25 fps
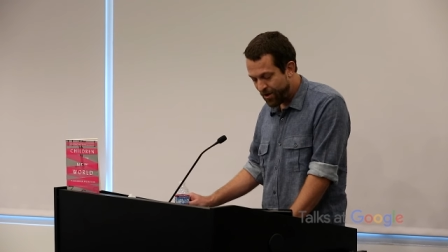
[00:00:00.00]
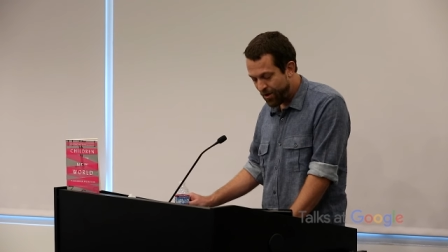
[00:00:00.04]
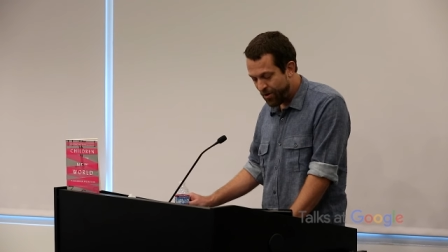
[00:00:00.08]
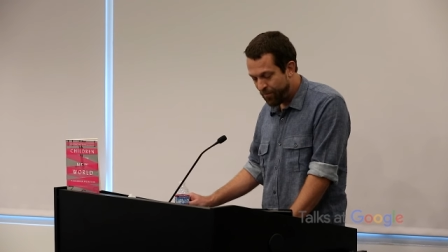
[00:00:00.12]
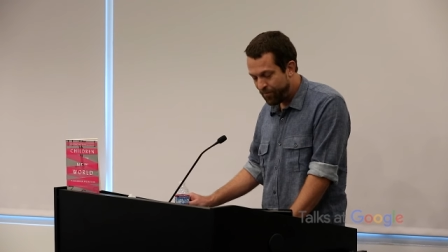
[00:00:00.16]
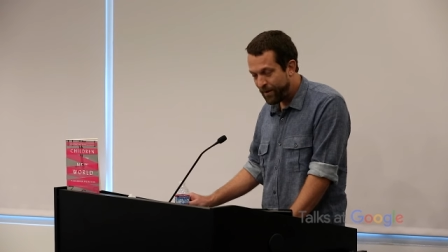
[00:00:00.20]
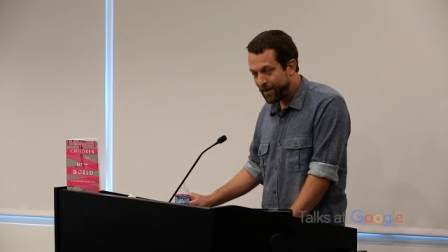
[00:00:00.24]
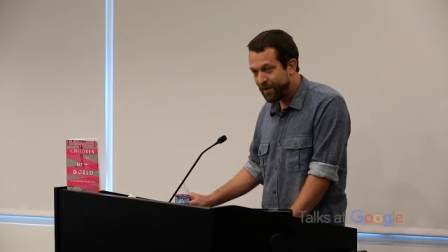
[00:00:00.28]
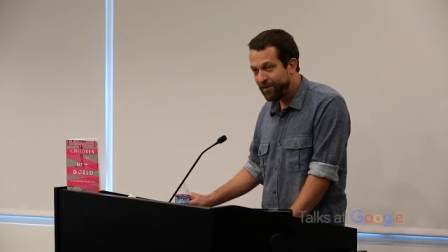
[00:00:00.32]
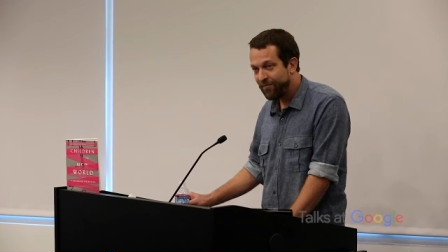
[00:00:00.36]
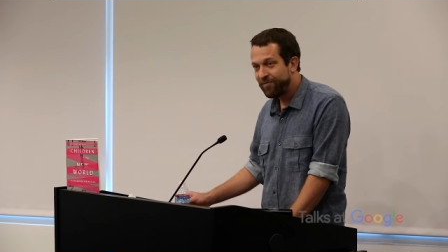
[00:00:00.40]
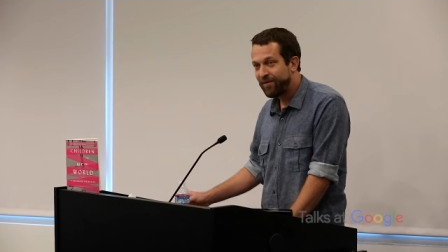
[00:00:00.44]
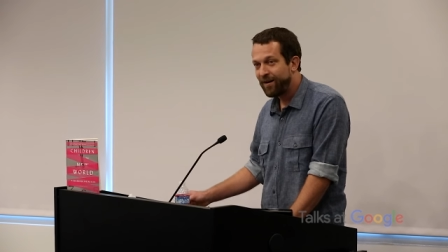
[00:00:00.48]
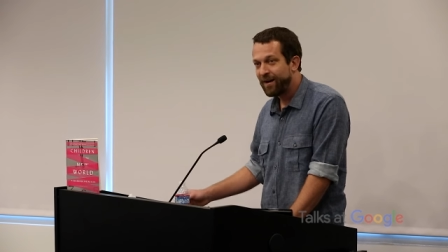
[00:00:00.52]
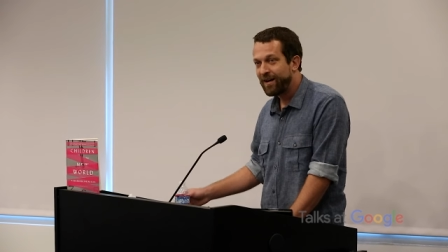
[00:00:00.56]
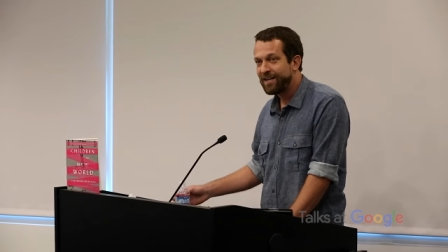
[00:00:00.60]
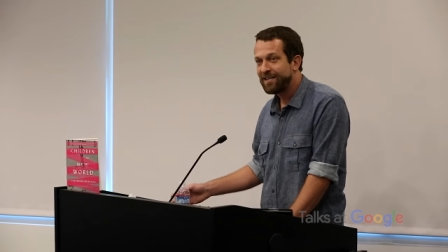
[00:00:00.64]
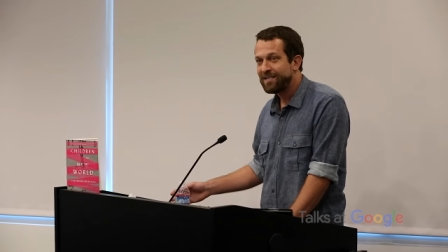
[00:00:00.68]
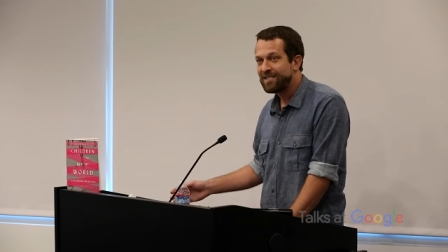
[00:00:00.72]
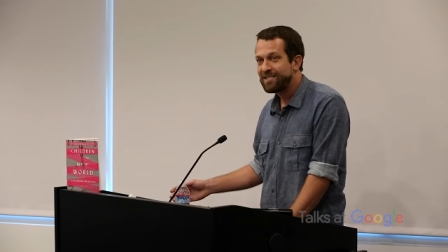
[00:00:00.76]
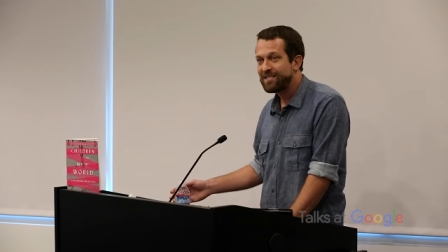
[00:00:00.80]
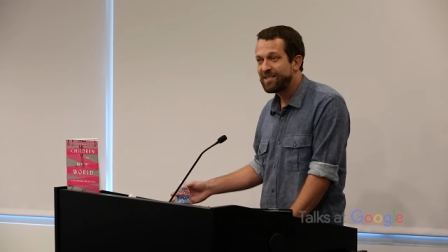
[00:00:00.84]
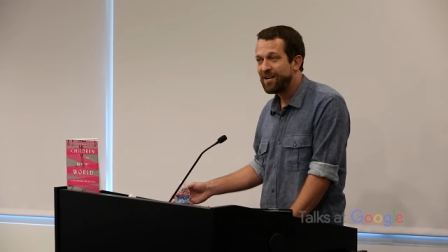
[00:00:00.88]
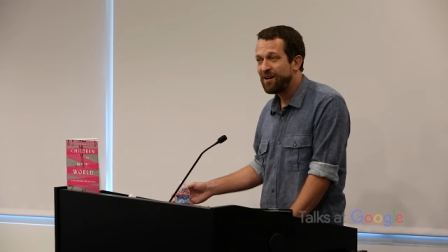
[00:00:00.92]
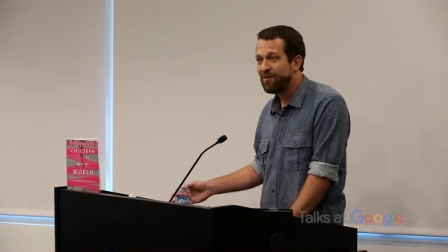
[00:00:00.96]
hoping to
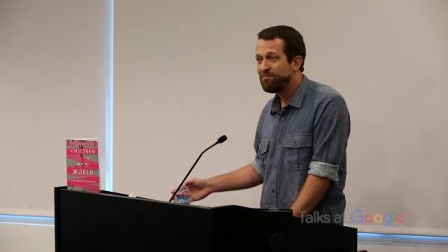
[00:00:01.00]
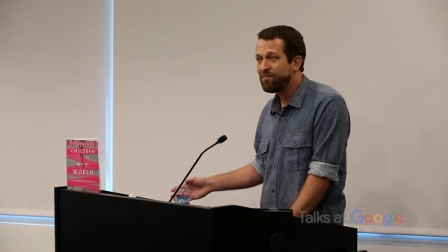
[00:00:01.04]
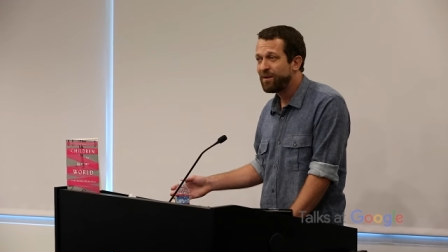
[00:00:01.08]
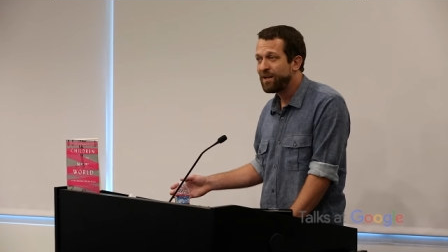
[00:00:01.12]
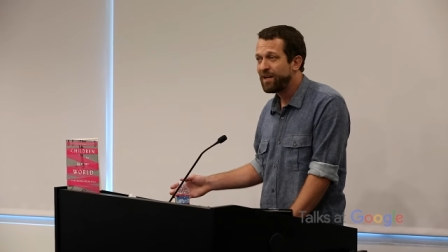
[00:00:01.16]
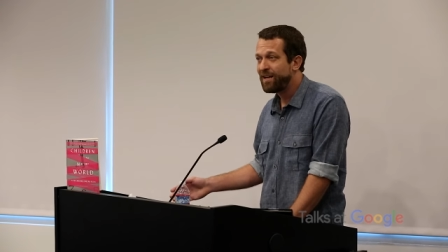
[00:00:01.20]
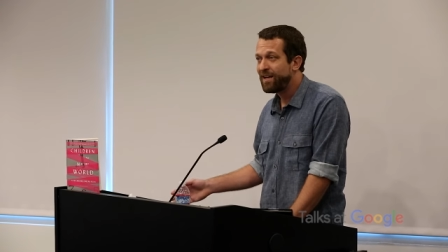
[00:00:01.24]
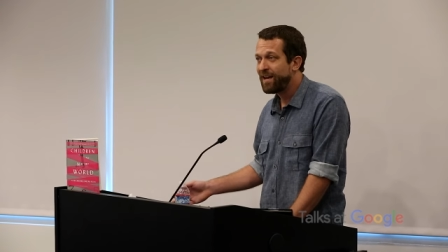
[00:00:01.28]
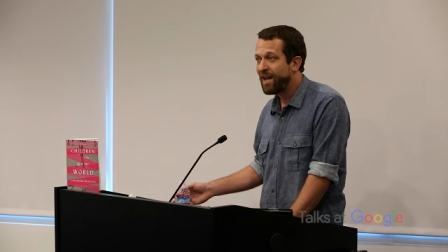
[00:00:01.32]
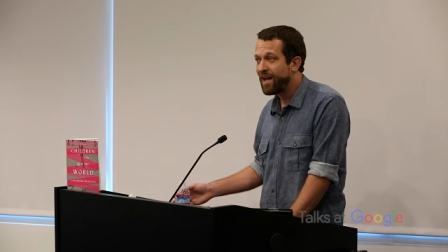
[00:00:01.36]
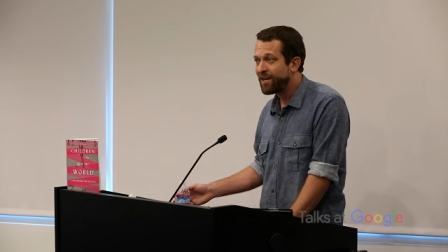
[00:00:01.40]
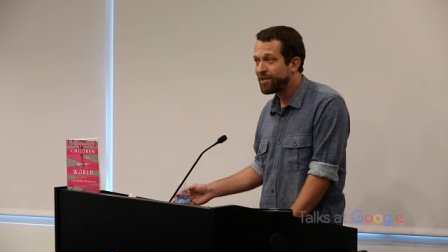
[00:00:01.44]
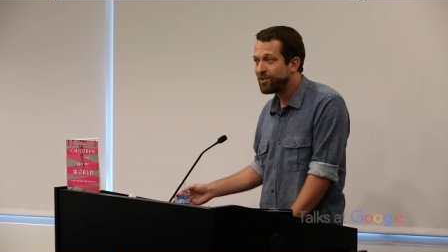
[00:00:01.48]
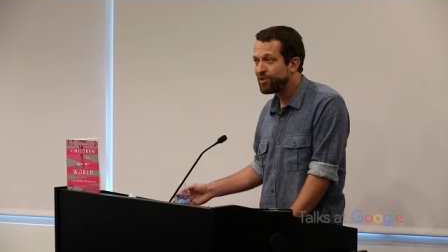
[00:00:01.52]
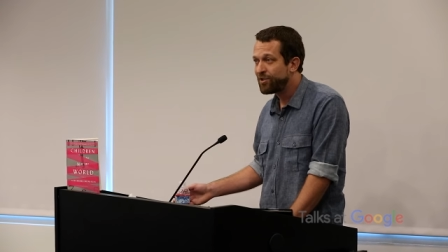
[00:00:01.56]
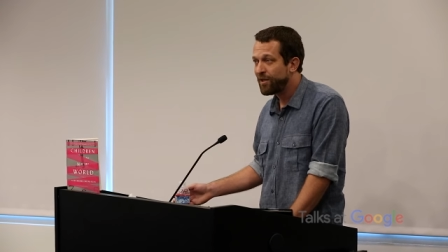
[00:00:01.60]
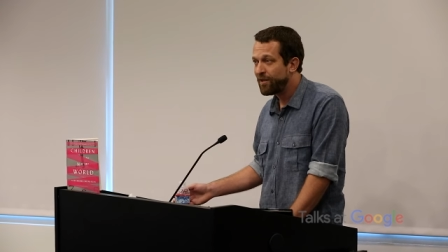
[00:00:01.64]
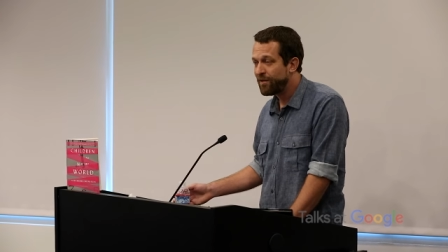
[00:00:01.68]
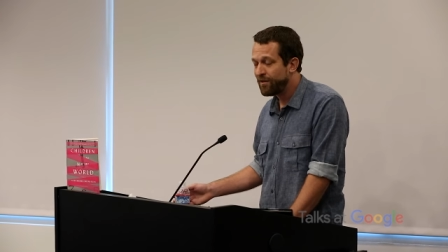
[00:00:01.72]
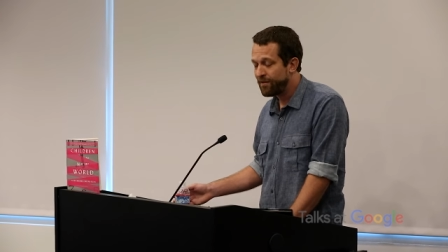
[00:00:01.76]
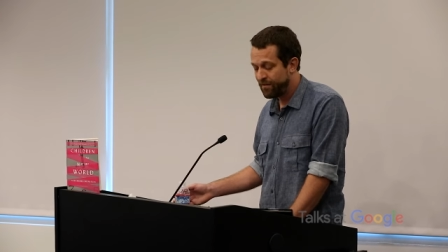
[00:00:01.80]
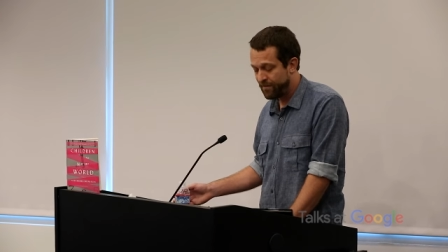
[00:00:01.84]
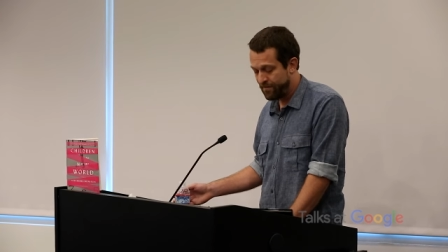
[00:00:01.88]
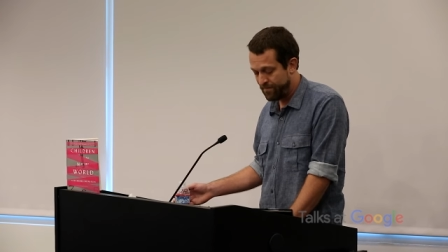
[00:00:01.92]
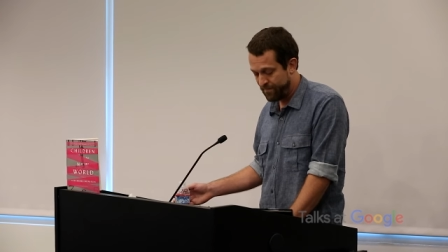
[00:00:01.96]
find some
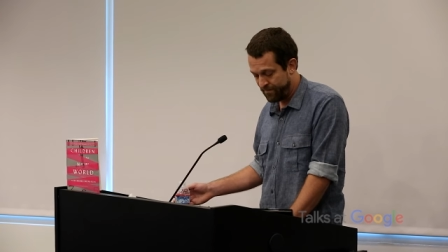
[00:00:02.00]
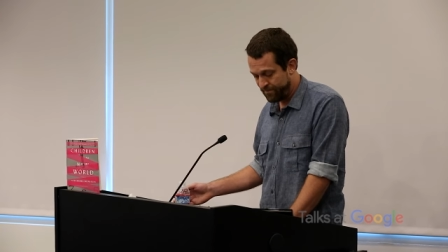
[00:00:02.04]
connection.